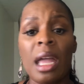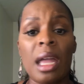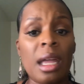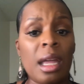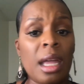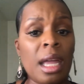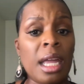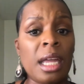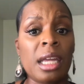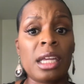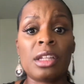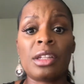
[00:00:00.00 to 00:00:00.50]

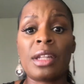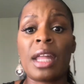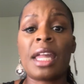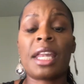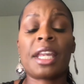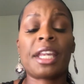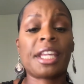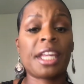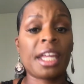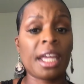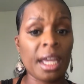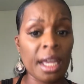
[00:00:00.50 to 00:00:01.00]
and they
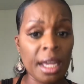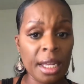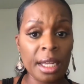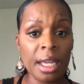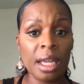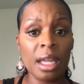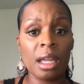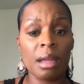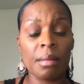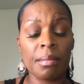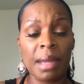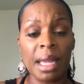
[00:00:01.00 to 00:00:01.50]
sud
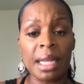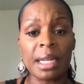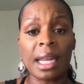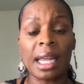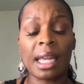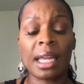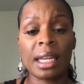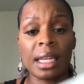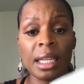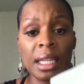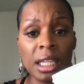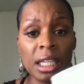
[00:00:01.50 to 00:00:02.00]
up and they
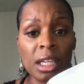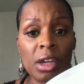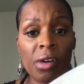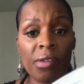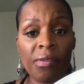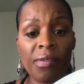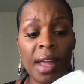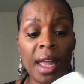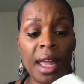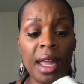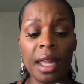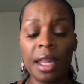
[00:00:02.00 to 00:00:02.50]
clean your
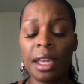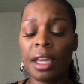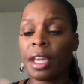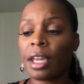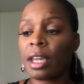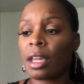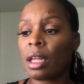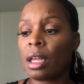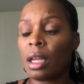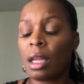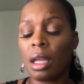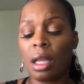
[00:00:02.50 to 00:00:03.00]
face.
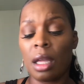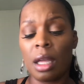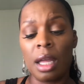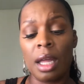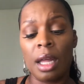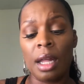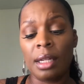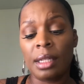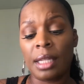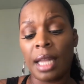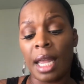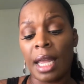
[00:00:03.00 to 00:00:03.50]

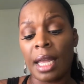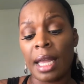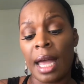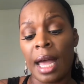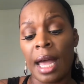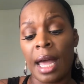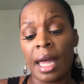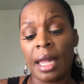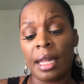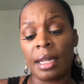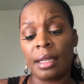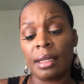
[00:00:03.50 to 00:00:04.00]
They
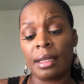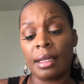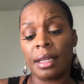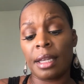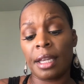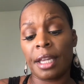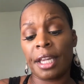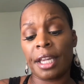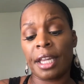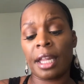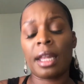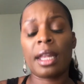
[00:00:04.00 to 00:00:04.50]
got
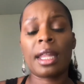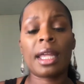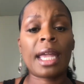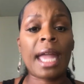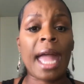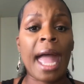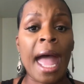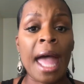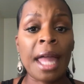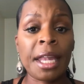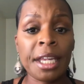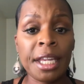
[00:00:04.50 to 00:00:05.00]
salicylic
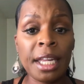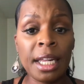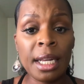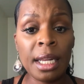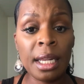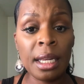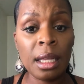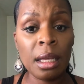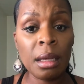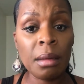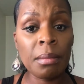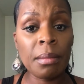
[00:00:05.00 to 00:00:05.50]
acid in
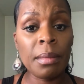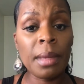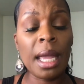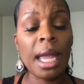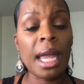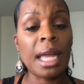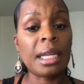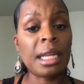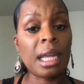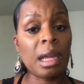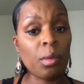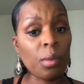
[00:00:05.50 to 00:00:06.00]
them
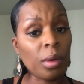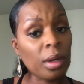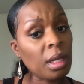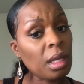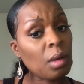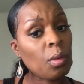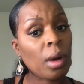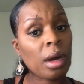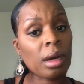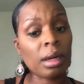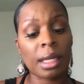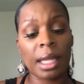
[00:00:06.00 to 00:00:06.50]
and they really
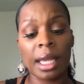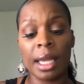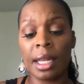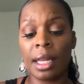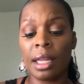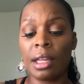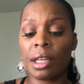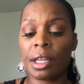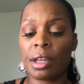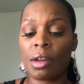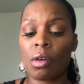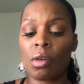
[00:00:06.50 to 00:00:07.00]
work,
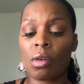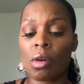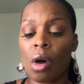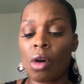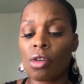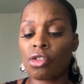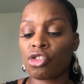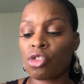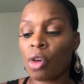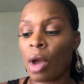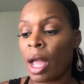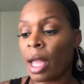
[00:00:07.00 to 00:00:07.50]
ladies, so go
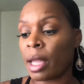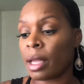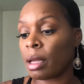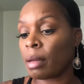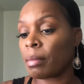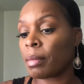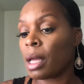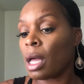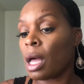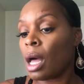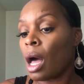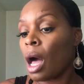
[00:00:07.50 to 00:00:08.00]
try them.
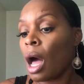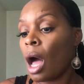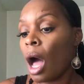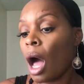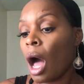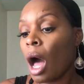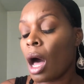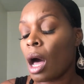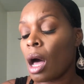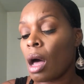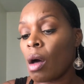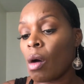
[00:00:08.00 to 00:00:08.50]

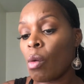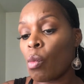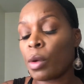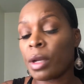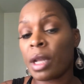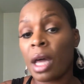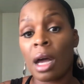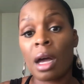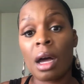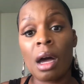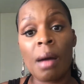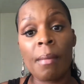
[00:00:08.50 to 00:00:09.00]
When
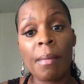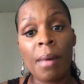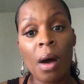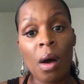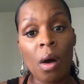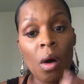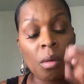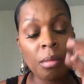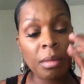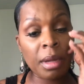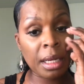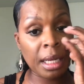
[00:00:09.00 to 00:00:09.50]
I come
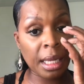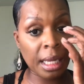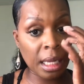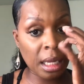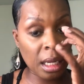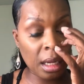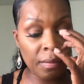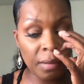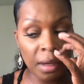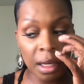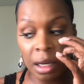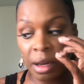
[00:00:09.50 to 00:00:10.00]
home in the
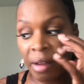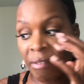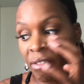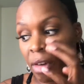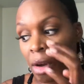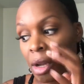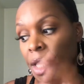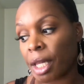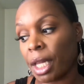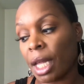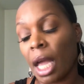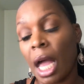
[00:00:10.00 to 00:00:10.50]
evening, the
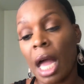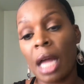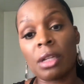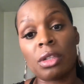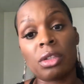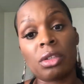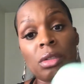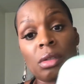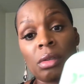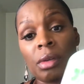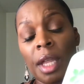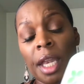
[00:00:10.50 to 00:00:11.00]
first thing I
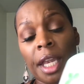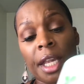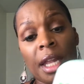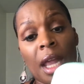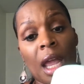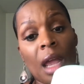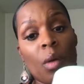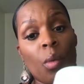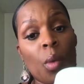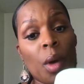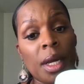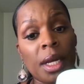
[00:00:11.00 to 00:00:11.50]
do is
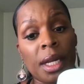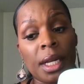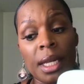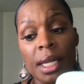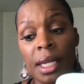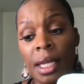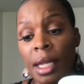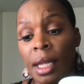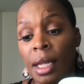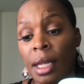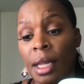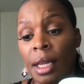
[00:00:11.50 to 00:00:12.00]
take one of
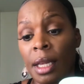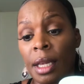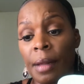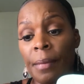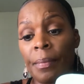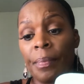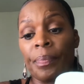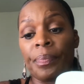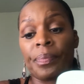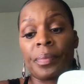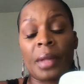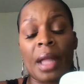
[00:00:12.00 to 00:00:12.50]
these
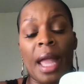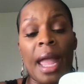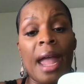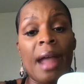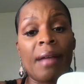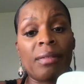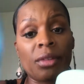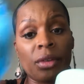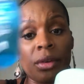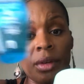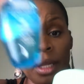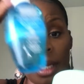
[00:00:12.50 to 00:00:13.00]

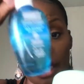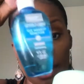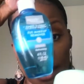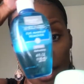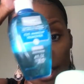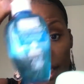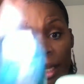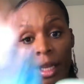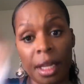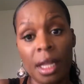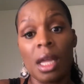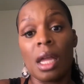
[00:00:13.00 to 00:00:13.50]
after this